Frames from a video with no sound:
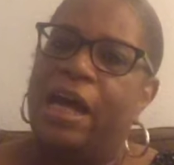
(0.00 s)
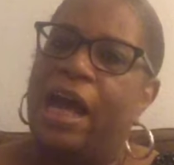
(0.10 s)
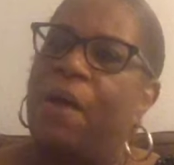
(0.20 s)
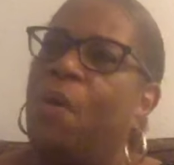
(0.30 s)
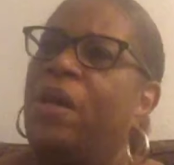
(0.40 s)

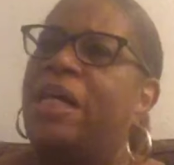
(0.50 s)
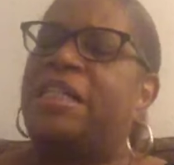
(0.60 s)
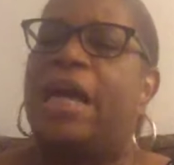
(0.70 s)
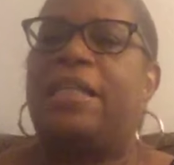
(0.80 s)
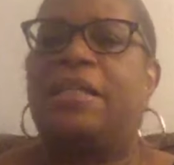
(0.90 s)
And want to
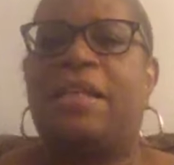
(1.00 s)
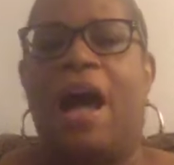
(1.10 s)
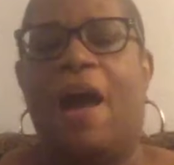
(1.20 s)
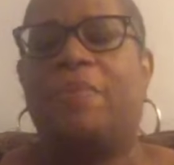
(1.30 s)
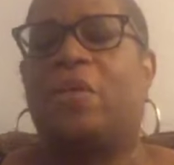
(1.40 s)
take the
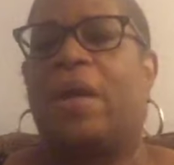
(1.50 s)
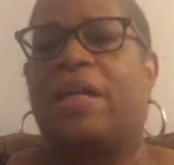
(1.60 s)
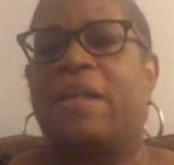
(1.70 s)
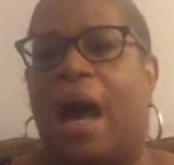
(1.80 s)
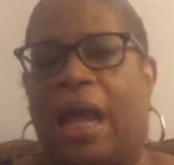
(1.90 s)
time to
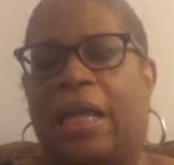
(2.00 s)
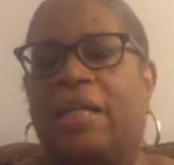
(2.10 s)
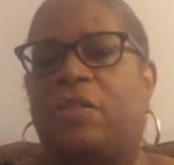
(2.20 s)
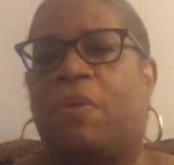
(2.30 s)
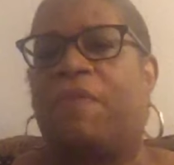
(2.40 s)

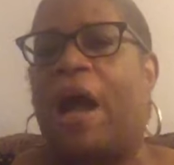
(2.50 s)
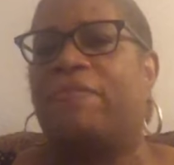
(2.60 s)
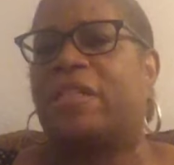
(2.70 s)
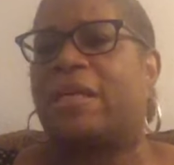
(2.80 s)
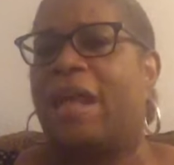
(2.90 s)
acknowledge
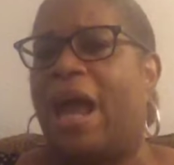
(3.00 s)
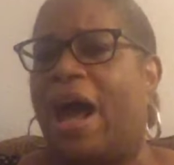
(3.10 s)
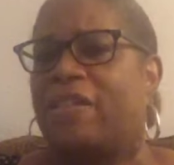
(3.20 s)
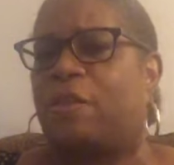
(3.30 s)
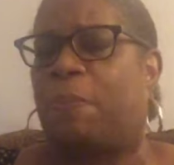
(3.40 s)
Revival Center
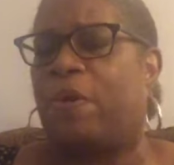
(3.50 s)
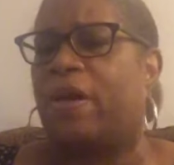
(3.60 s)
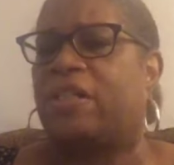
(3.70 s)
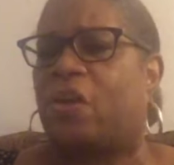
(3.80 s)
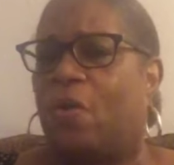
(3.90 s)
House of
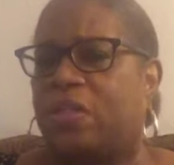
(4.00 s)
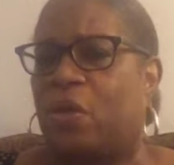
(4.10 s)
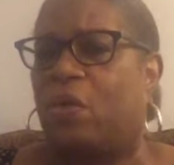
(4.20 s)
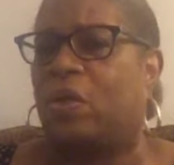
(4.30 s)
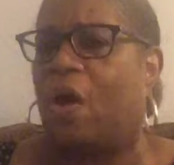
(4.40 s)
Prayer,
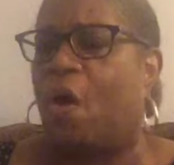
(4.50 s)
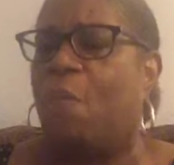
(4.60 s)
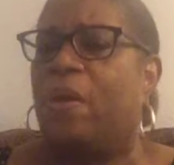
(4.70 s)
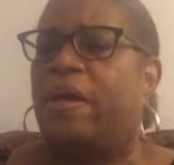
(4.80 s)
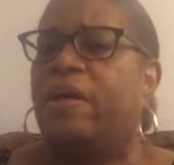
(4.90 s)
Tulsa,
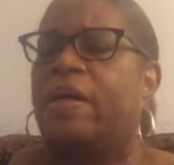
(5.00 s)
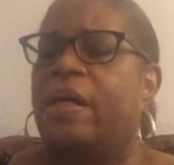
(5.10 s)
Oklahoma.